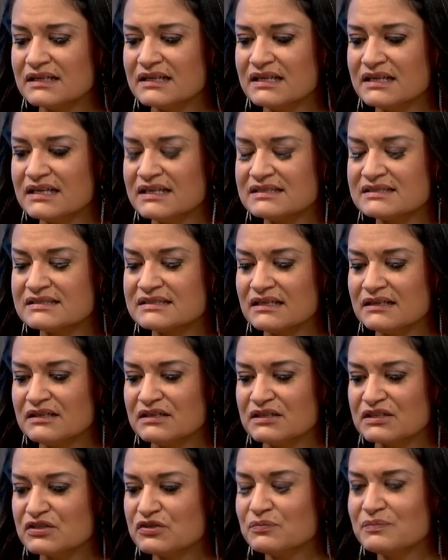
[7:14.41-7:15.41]
it
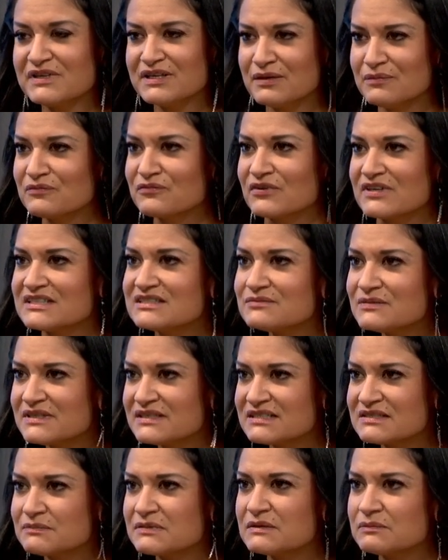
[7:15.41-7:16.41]
uh, you become friends with
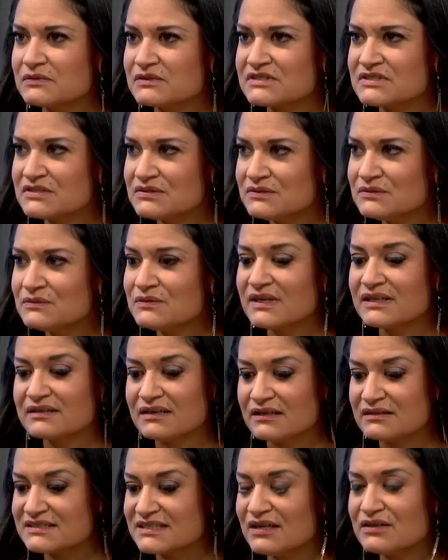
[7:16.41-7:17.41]
these people too and
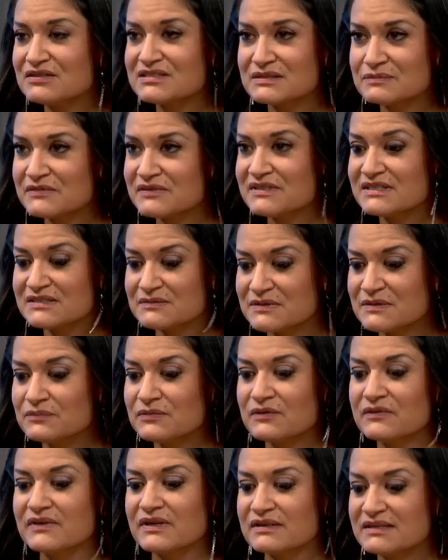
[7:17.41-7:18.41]
i'll tell you some of these
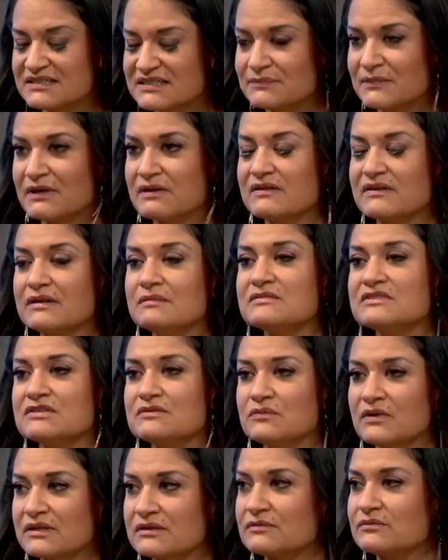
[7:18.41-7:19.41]
people then inspired them to
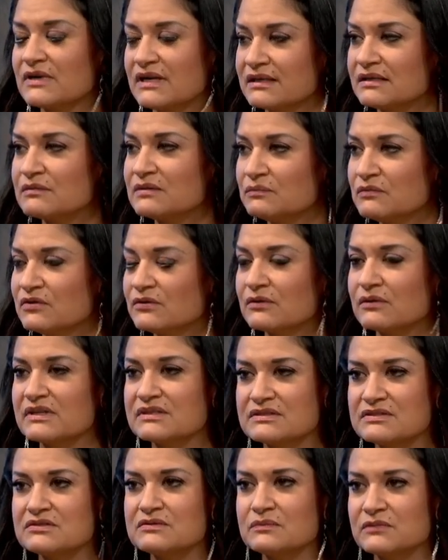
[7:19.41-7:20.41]
want to write more mm -hmm. and
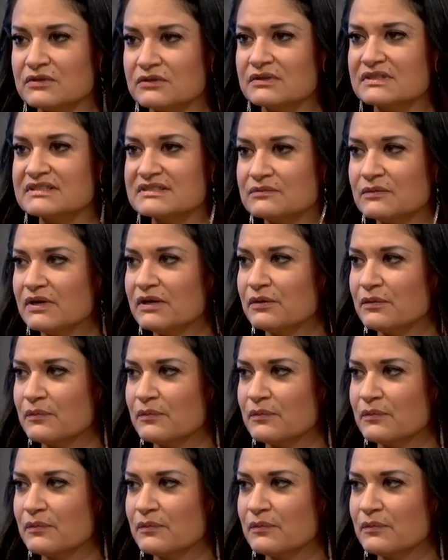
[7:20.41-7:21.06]
mm-hmm. do more as well